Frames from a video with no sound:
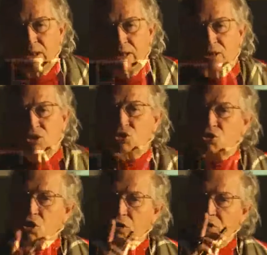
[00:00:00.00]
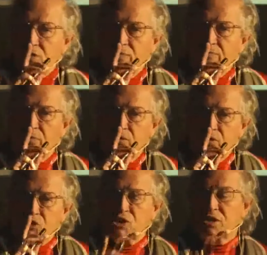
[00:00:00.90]
This is not his
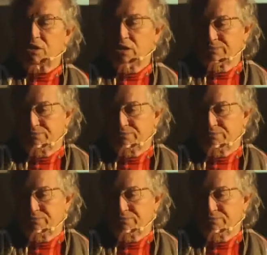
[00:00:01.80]
original idea.